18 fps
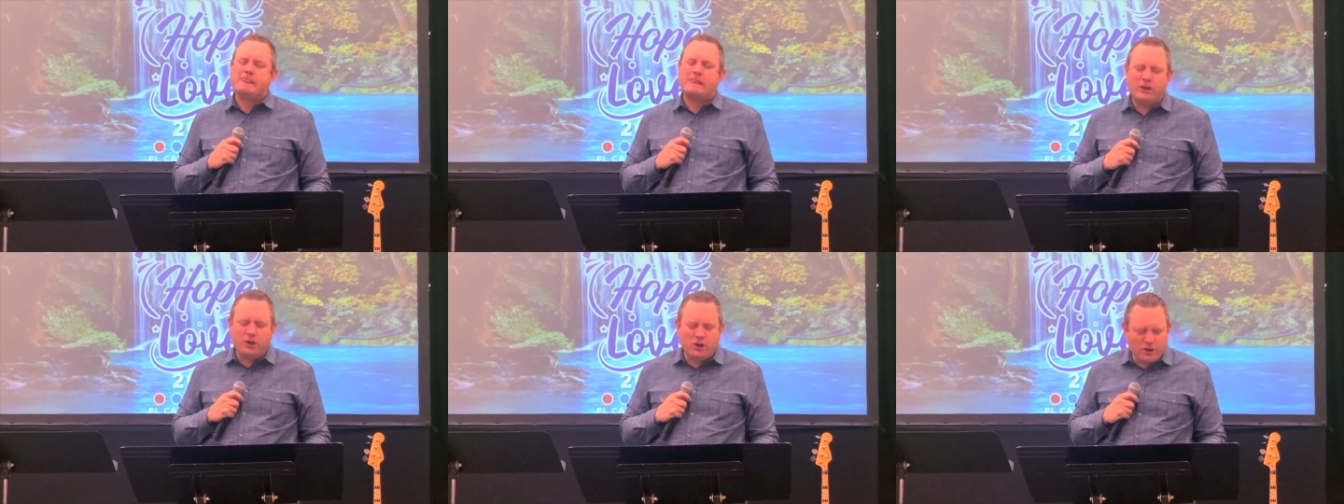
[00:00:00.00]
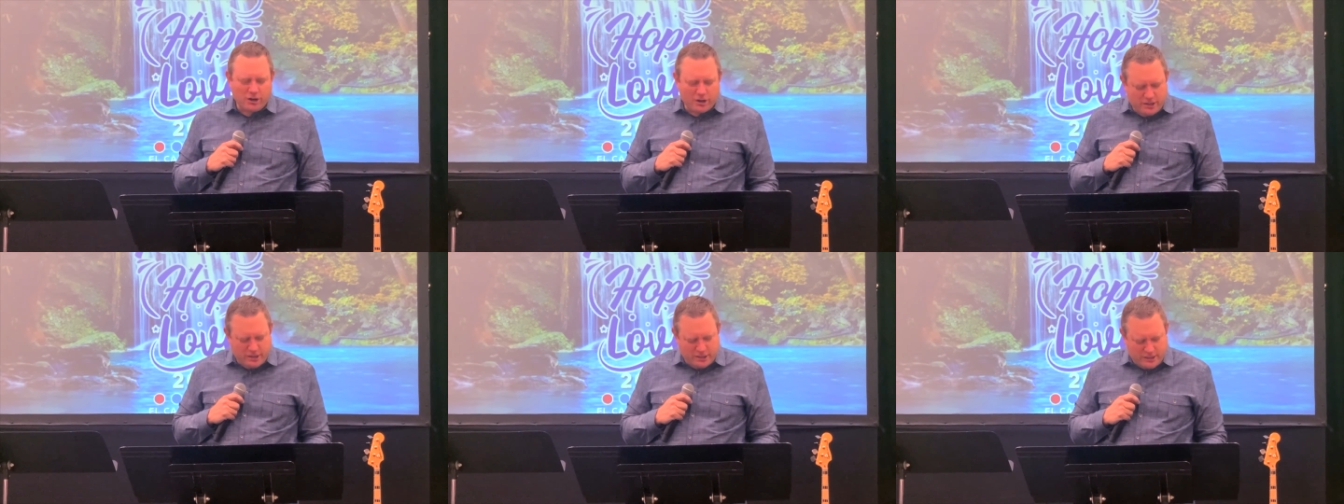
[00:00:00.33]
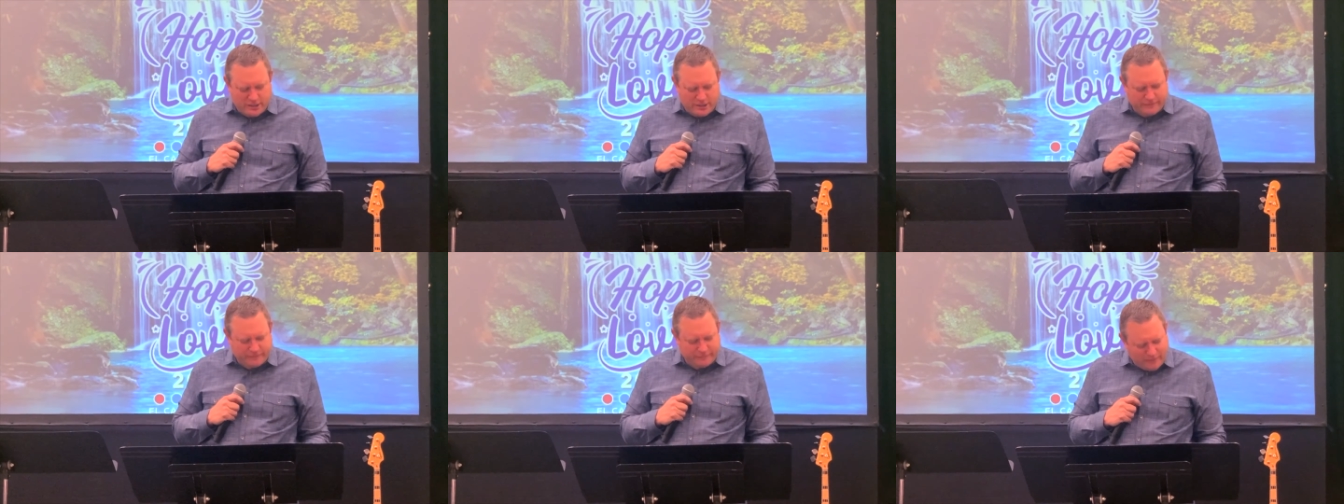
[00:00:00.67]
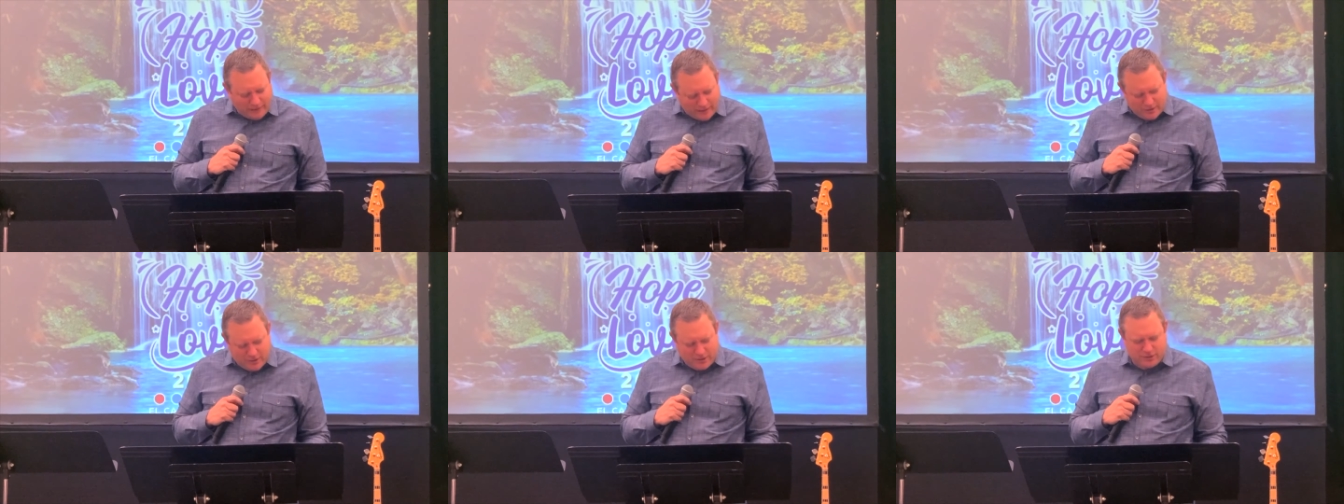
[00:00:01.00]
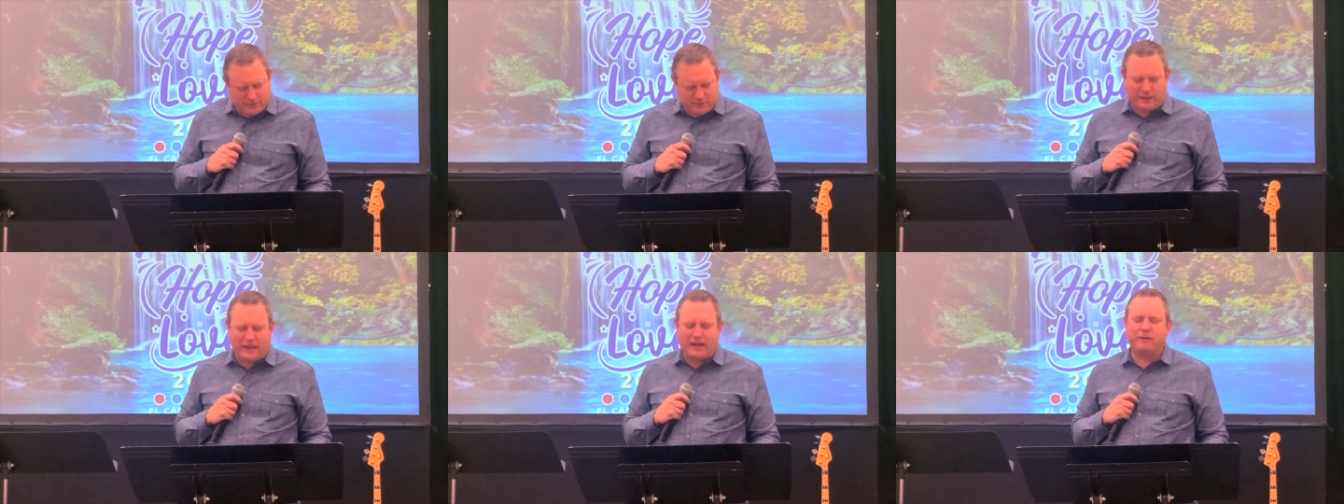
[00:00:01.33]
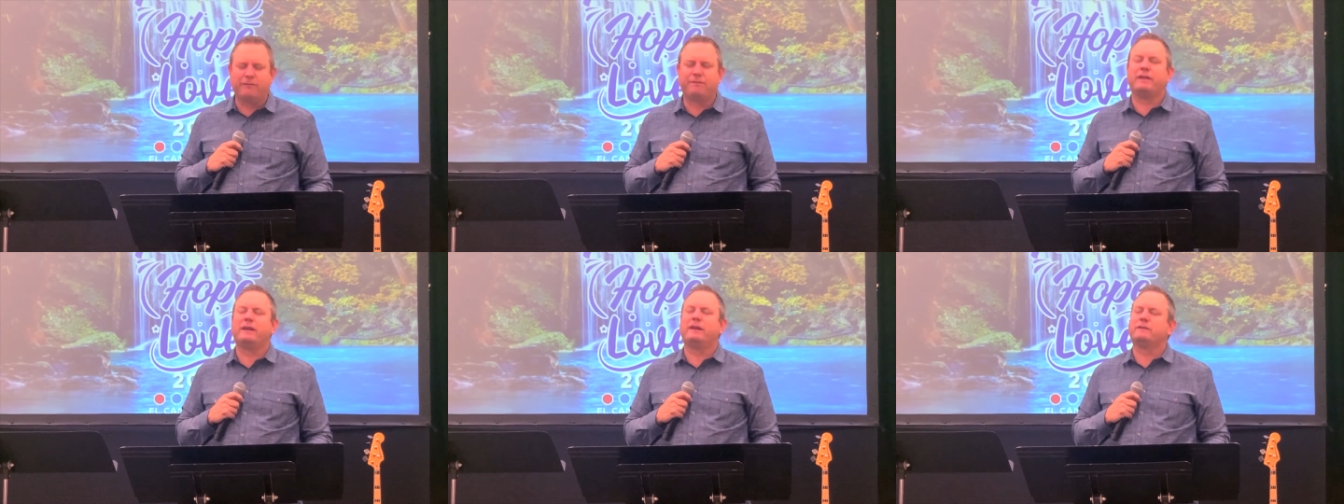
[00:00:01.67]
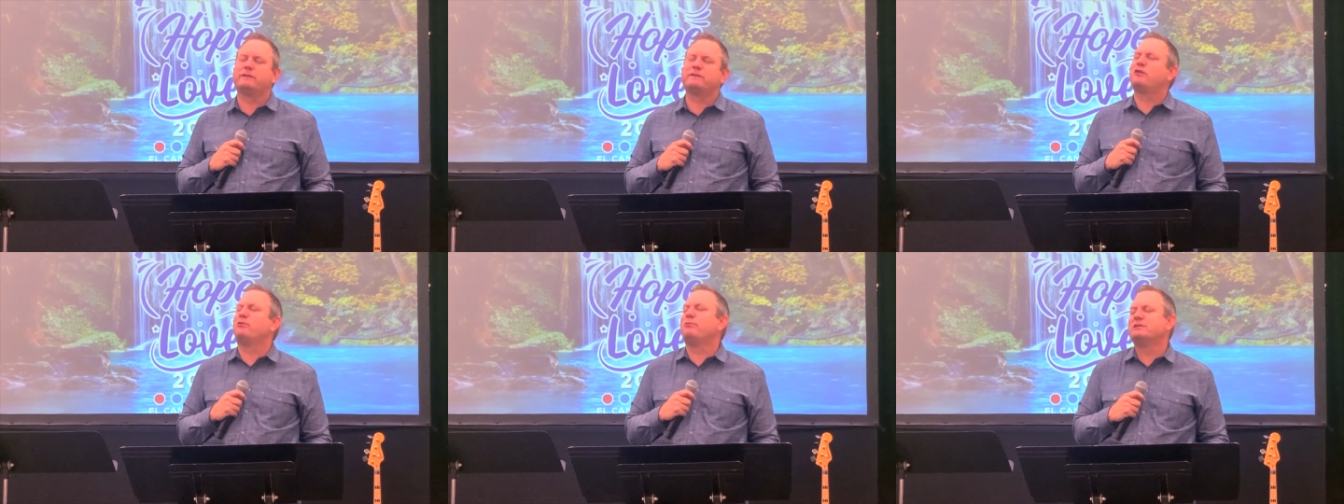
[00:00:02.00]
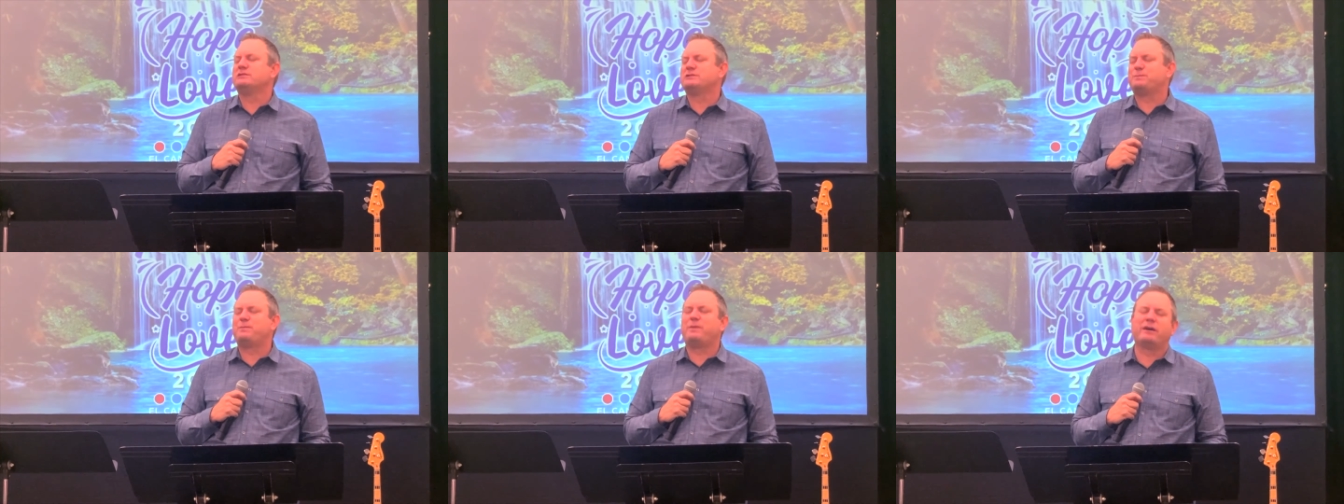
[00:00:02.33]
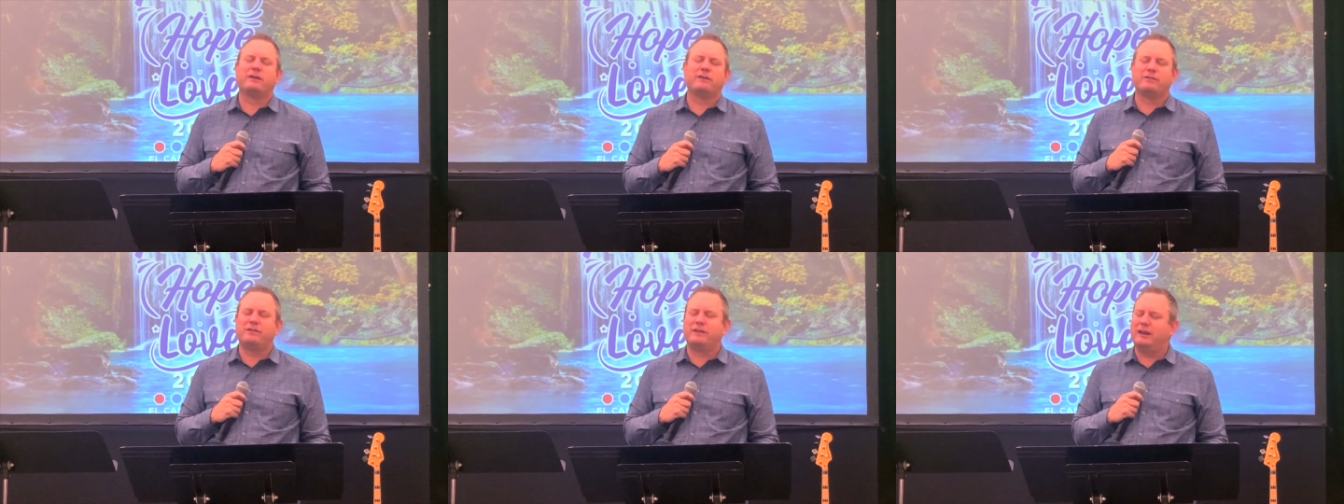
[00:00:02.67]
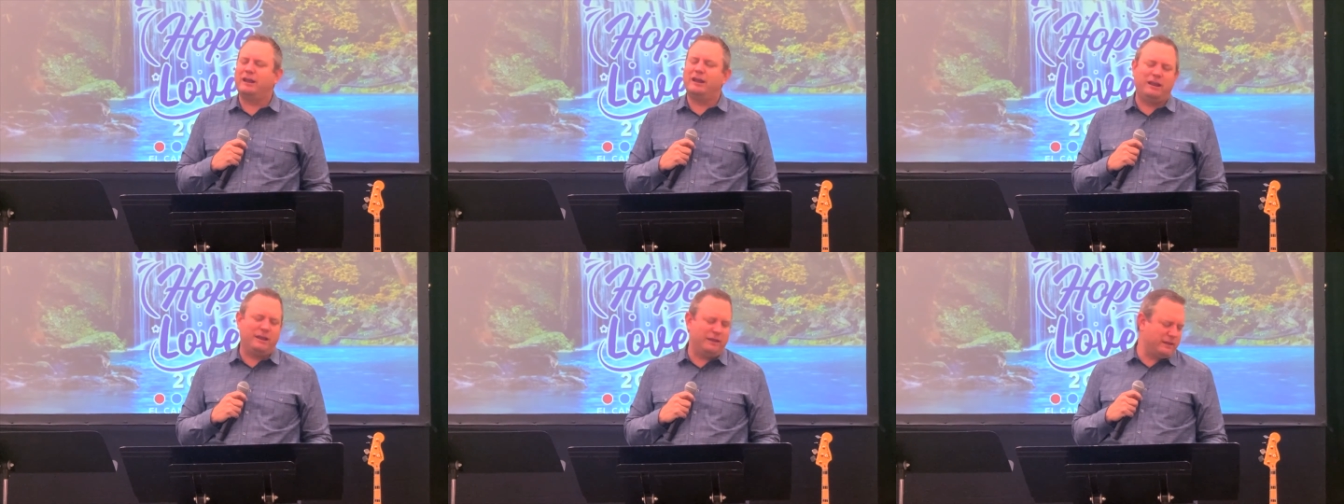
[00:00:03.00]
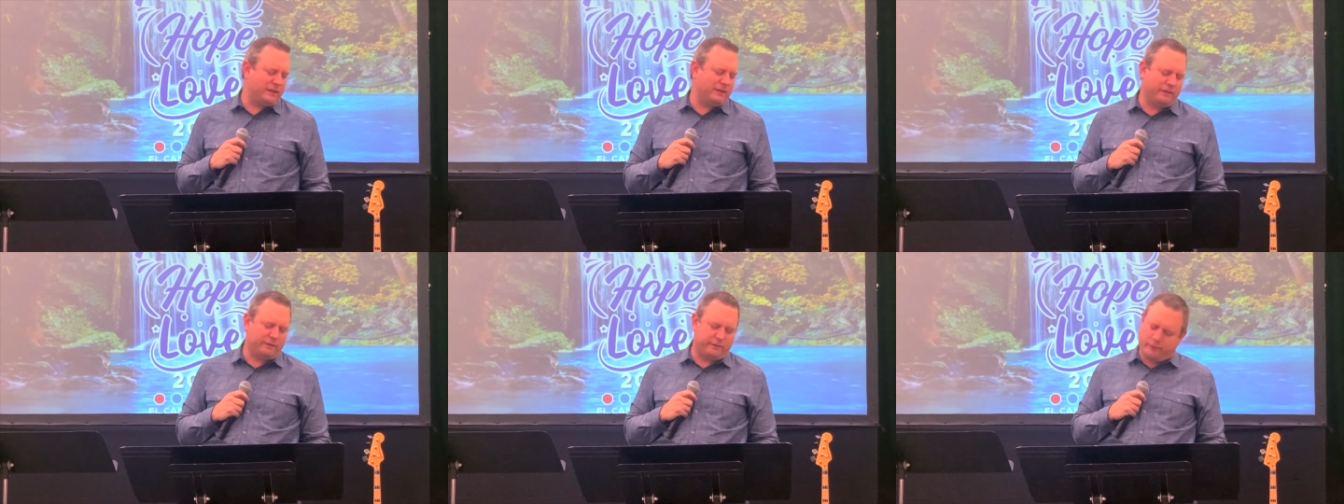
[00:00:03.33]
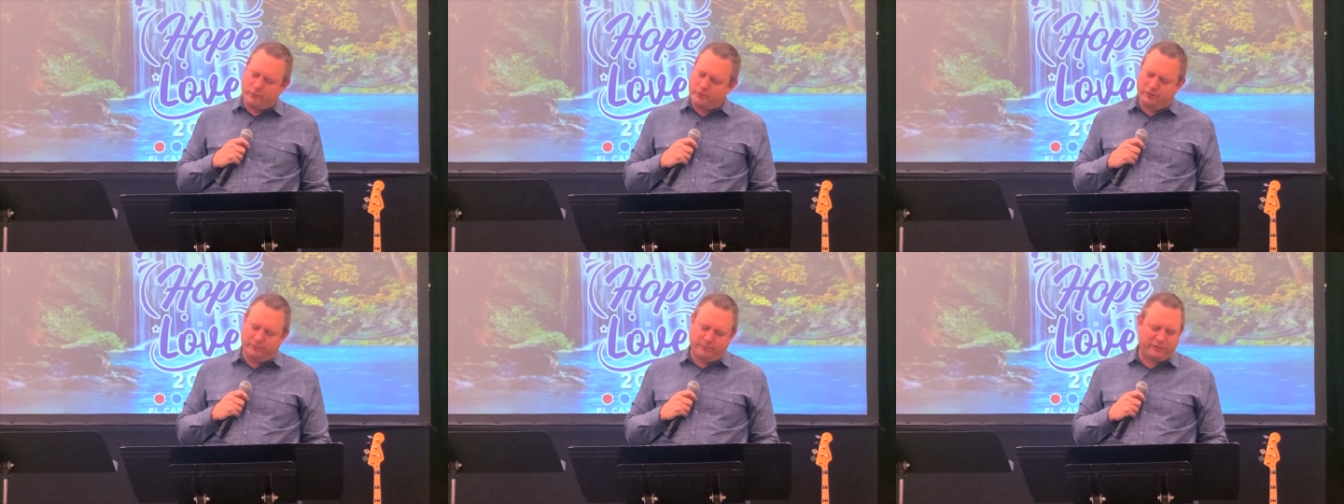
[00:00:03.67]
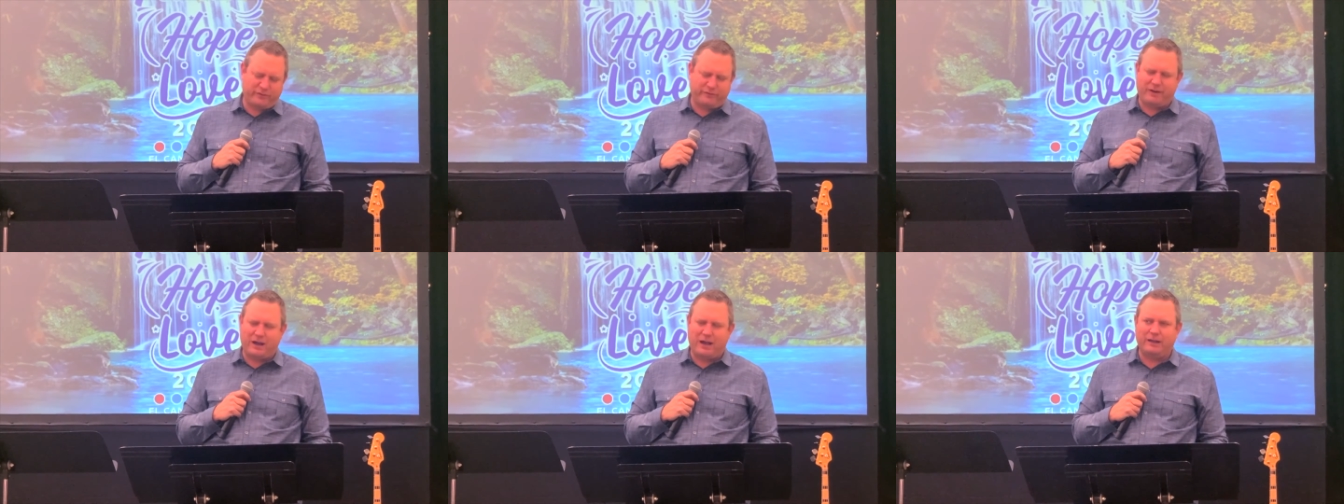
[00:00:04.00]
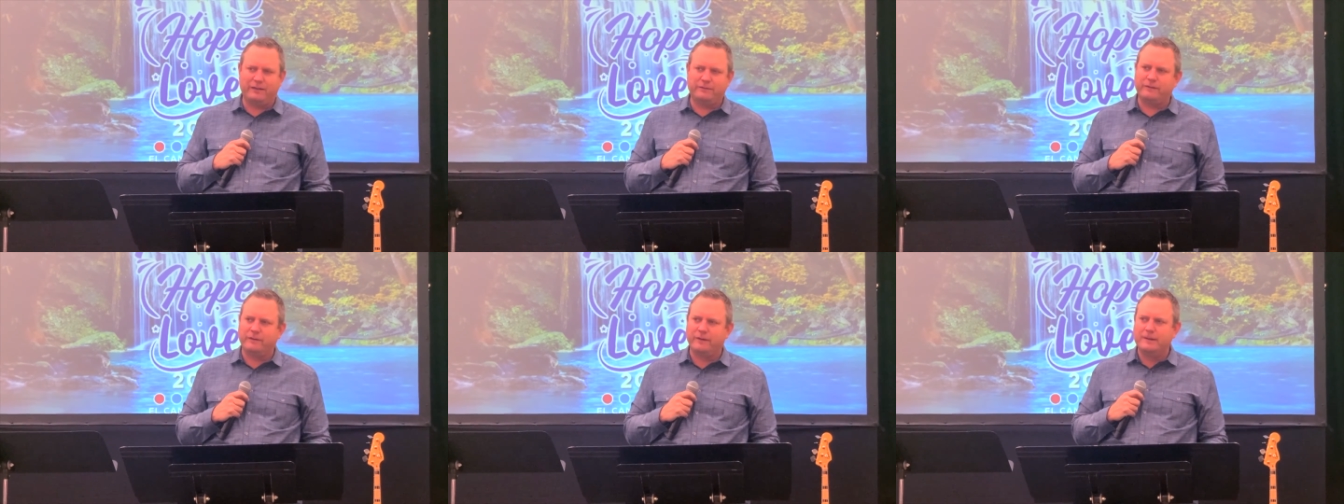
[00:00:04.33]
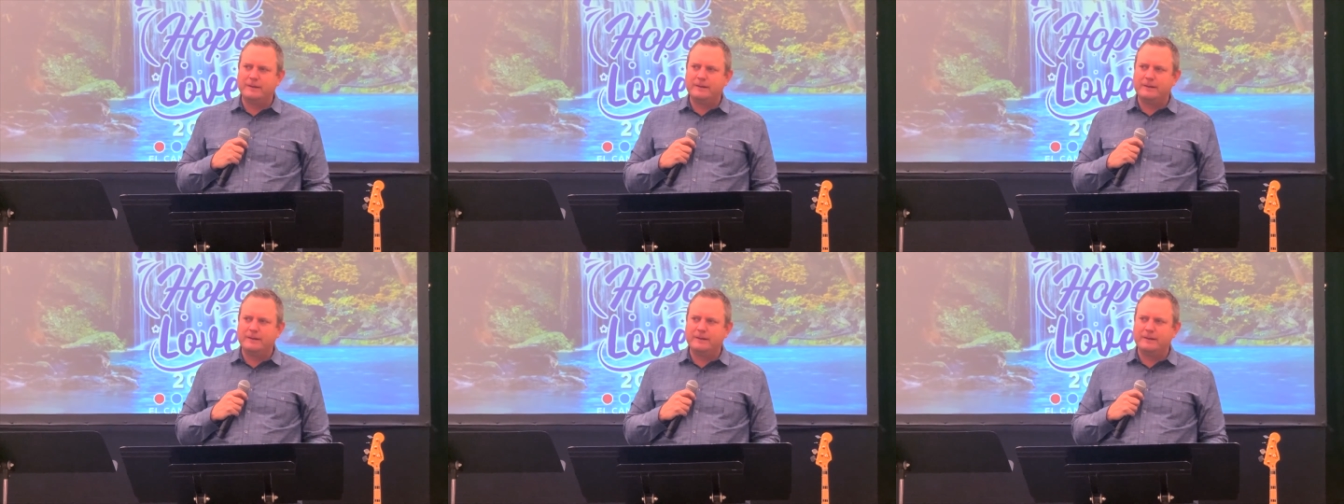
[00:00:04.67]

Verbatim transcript: your goodness and your life that is so much better than anything this world provides.